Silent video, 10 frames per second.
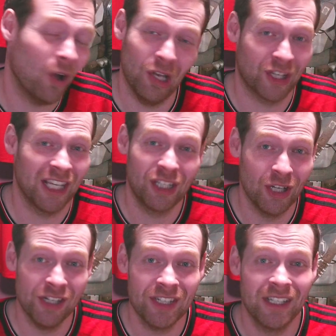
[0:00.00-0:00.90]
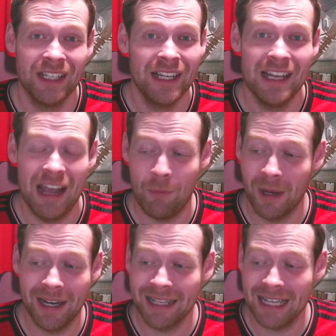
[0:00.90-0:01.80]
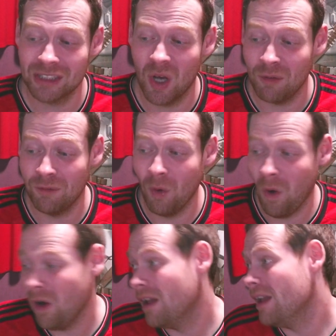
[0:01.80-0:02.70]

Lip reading: looking good if we're going to get top 4.